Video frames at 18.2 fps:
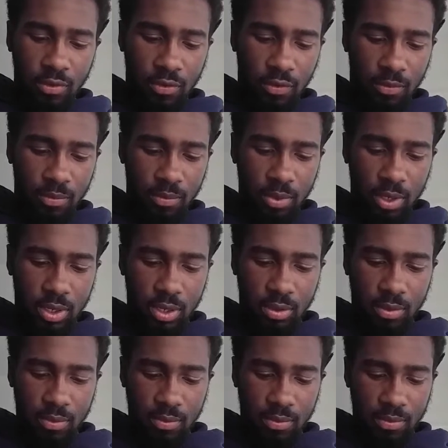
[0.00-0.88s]
from
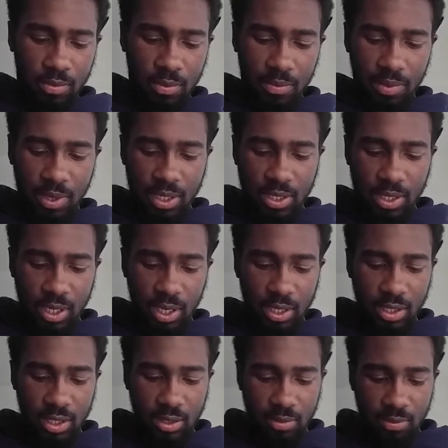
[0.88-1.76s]
uh, basically
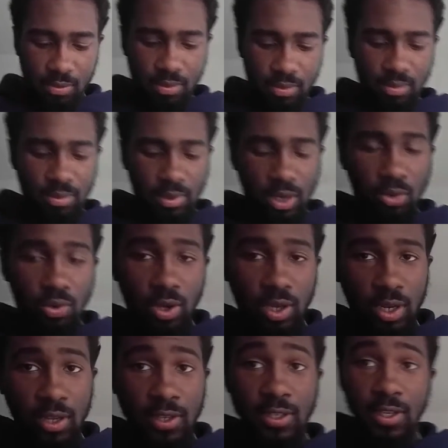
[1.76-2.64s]
like the, my
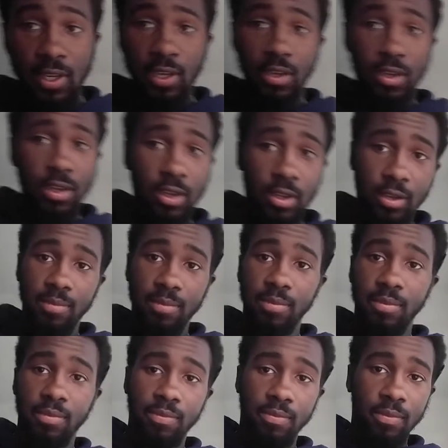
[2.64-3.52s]
quick lesson I had,
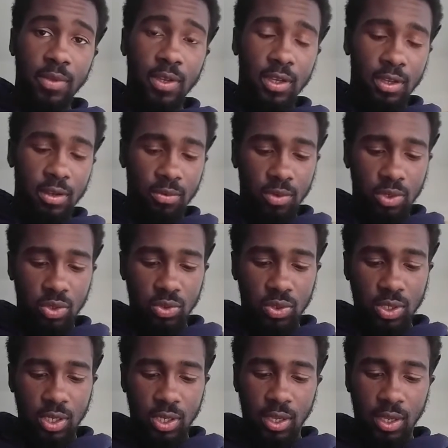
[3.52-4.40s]
uh, which
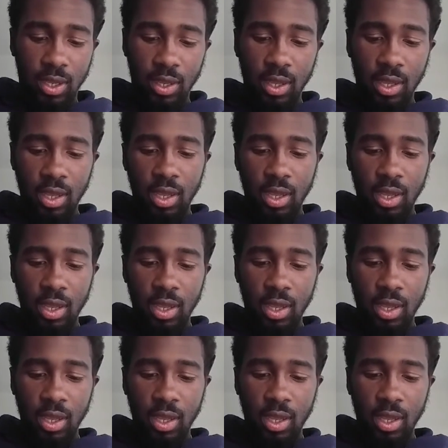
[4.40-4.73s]
was uh,